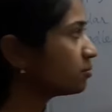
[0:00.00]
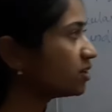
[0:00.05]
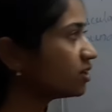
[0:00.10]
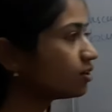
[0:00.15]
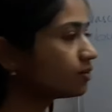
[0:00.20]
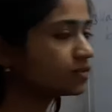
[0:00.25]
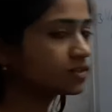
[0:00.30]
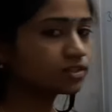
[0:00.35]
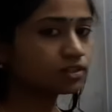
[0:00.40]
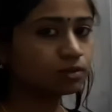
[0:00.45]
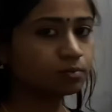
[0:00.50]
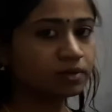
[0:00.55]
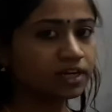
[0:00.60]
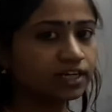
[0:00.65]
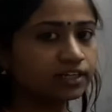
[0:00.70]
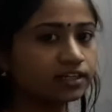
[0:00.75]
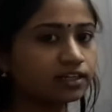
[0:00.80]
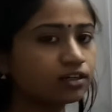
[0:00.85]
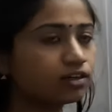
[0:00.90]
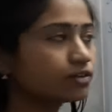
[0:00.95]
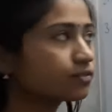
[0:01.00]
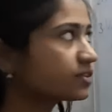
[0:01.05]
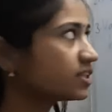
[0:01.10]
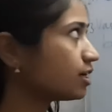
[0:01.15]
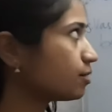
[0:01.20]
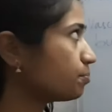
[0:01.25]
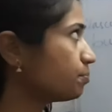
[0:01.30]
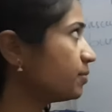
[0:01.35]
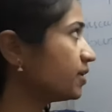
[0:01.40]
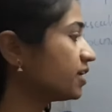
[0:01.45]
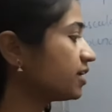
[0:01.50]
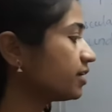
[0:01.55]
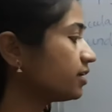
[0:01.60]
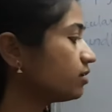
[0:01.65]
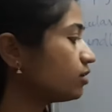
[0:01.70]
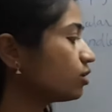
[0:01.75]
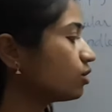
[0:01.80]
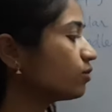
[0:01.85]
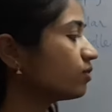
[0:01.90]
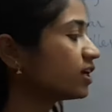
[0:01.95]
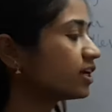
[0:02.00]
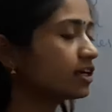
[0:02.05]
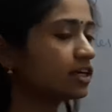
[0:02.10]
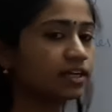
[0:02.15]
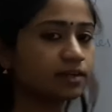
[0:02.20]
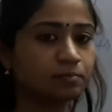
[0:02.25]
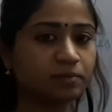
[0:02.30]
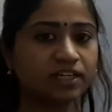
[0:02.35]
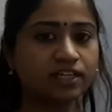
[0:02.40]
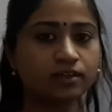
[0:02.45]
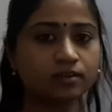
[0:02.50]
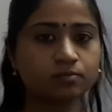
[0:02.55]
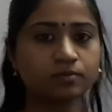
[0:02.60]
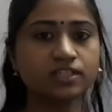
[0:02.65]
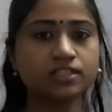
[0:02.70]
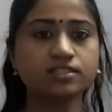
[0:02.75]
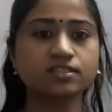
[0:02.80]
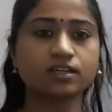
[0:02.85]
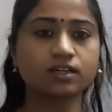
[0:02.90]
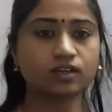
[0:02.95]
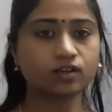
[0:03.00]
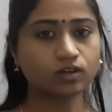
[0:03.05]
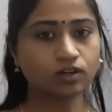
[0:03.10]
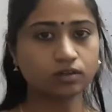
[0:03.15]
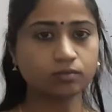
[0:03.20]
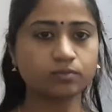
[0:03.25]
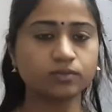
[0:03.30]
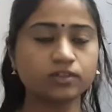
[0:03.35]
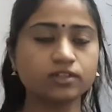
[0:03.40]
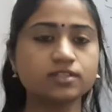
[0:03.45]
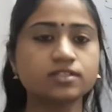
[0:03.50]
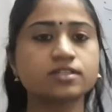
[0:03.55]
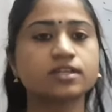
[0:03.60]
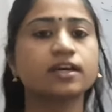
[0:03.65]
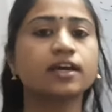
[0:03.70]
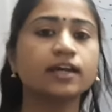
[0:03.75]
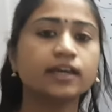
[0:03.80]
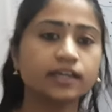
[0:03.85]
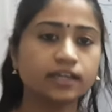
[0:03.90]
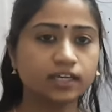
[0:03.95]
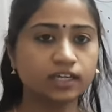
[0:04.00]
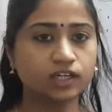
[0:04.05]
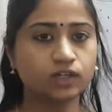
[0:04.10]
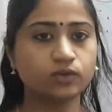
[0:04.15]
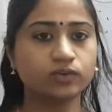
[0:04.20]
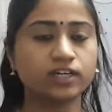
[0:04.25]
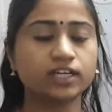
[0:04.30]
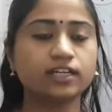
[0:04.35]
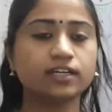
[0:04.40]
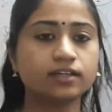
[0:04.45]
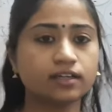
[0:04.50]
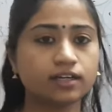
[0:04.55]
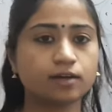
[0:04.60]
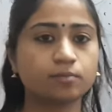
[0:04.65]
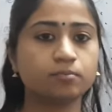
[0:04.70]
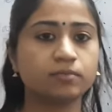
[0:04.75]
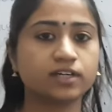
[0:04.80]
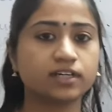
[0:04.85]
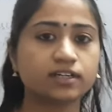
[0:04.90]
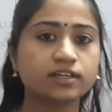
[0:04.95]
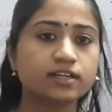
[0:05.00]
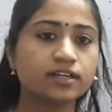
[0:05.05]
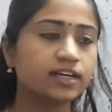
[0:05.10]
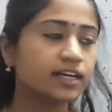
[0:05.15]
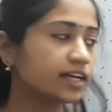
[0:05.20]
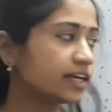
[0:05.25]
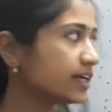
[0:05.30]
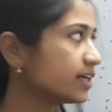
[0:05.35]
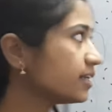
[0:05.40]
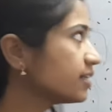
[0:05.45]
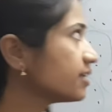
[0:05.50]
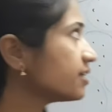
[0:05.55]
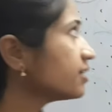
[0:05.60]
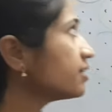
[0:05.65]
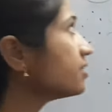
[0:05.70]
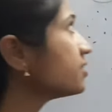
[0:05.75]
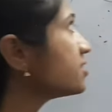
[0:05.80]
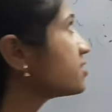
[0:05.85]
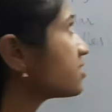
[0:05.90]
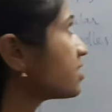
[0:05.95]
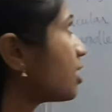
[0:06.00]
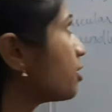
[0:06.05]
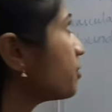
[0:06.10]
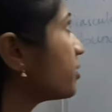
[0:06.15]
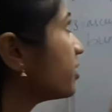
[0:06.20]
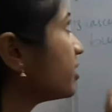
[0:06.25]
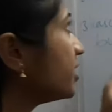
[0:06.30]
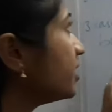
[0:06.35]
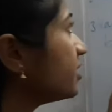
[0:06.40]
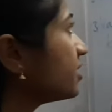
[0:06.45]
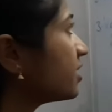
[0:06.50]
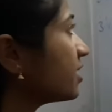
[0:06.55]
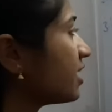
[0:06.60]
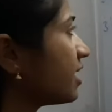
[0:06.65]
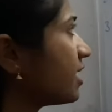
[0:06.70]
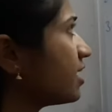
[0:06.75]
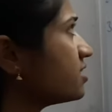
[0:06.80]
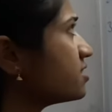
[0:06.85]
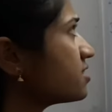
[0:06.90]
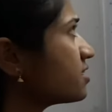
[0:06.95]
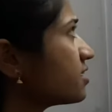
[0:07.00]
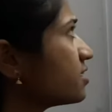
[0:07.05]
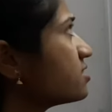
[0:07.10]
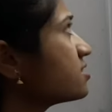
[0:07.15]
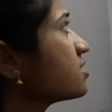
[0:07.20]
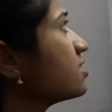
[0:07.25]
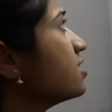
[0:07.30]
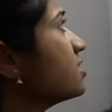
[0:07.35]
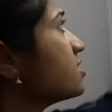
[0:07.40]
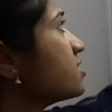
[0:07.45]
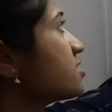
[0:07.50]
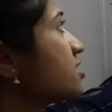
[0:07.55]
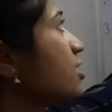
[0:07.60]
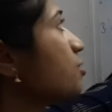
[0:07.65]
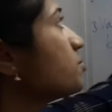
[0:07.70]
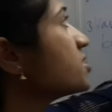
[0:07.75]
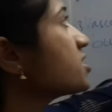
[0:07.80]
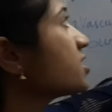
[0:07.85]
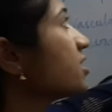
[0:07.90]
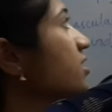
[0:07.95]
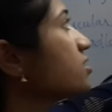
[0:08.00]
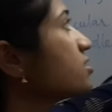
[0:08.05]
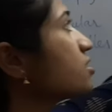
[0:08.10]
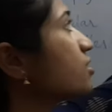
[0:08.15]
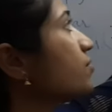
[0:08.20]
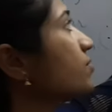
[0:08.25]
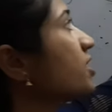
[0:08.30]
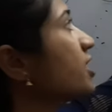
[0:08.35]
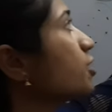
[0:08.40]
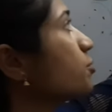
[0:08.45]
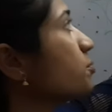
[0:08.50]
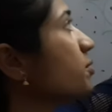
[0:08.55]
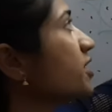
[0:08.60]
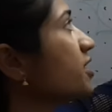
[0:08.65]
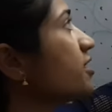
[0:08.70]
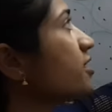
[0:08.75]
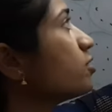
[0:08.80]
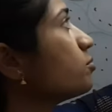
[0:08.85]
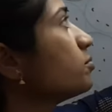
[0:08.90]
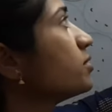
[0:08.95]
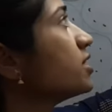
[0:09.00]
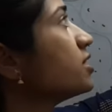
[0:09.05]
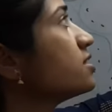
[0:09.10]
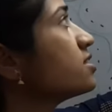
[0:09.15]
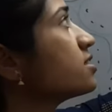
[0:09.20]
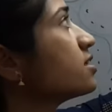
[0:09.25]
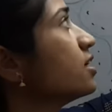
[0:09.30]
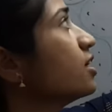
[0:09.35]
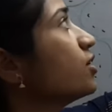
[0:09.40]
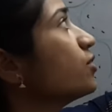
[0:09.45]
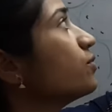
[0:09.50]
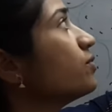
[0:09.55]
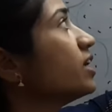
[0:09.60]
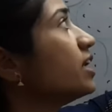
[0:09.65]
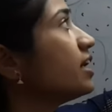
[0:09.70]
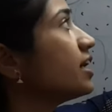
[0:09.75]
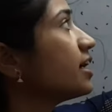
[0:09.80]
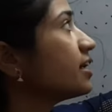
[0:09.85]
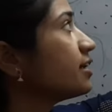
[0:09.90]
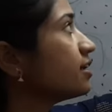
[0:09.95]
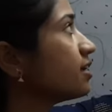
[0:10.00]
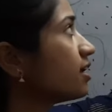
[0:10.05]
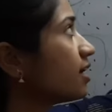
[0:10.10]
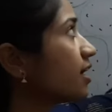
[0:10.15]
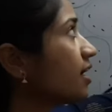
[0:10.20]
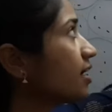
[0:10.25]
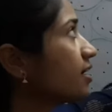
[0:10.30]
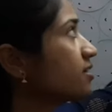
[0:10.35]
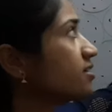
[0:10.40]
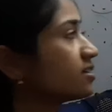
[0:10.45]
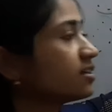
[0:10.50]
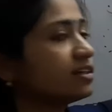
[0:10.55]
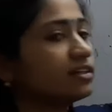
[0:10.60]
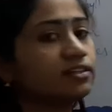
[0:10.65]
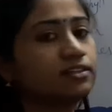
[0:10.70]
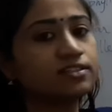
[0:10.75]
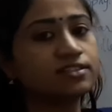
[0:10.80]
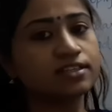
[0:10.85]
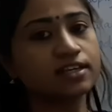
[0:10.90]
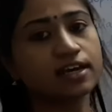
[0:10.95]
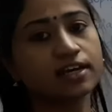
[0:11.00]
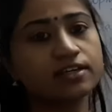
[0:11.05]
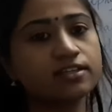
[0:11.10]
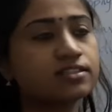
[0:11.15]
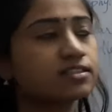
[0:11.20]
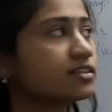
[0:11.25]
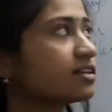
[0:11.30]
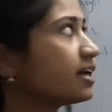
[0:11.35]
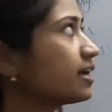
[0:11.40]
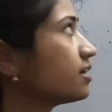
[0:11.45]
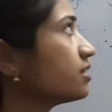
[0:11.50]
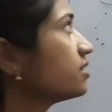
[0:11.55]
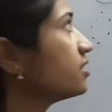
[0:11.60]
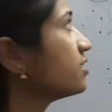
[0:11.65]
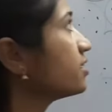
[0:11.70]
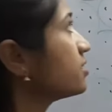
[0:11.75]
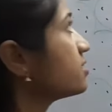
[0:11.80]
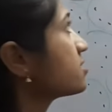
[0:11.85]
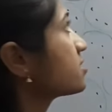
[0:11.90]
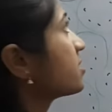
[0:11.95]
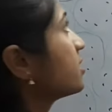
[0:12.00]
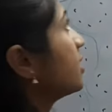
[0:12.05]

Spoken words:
of stomata of the upper and lower epidermis are almost equal in number. And in grasses, some cells of the epidermis will enlarge in size like this,